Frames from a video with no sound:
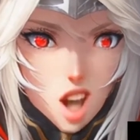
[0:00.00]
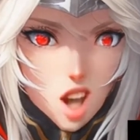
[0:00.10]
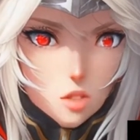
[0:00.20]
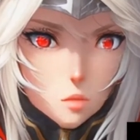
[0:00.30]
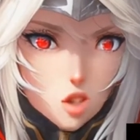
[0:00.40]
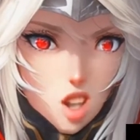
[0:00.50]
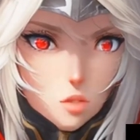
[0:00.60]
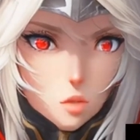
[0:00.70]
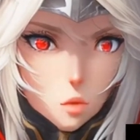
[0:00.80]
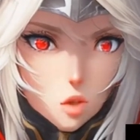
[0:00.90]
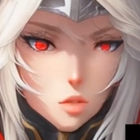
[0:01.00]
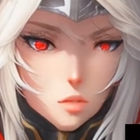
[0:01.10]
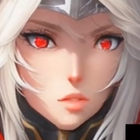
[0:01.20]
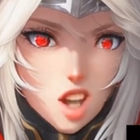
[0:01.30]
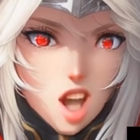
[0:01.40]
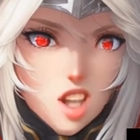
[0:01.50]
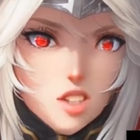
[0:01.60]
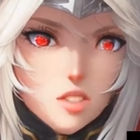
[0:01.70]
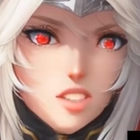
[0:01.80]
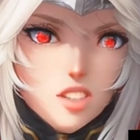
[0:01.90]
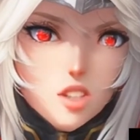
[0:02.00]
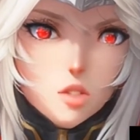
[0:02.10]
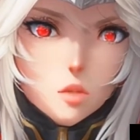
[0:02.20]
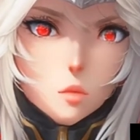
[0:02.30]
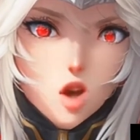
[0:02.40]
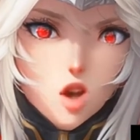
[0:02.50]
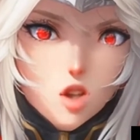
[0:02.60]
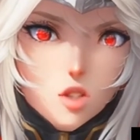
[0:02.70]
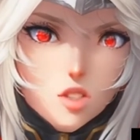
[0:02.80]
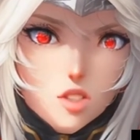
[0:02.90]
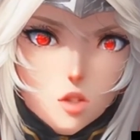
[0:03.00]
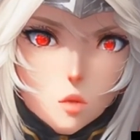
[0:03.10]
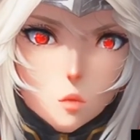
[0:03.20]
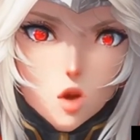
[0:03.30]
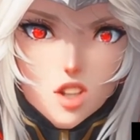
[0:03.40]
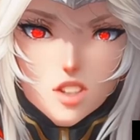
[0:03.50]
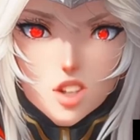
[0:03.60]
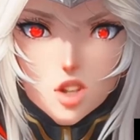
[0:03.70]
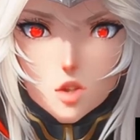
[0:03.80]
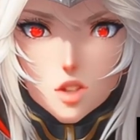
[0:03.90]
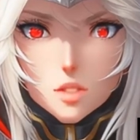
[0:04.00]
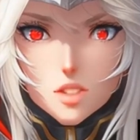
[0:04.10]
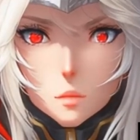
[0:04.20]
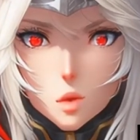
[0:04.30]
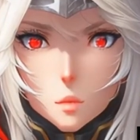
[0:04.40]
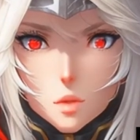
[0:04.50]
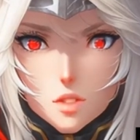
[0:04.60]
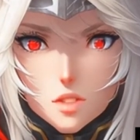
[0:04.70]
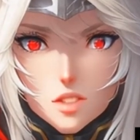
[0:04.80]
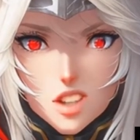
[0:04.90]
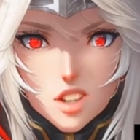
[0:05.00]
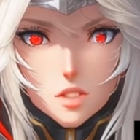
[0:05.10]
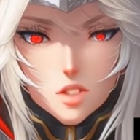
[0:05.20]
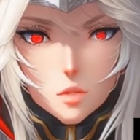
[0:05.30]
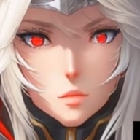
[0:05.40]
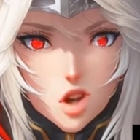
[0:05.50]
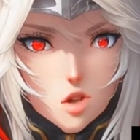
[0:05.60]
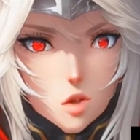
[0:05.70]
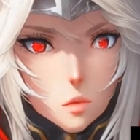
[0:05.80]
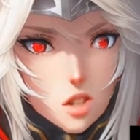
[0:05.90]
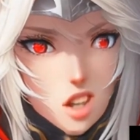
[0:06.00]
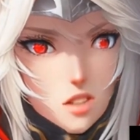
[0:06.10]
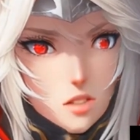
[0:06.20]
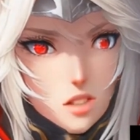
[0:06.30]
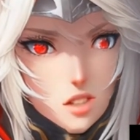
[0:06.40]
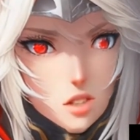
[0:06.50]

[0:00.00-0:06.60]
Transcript: Unforgivable! I need to kill them all, right here in this moment, in this very place.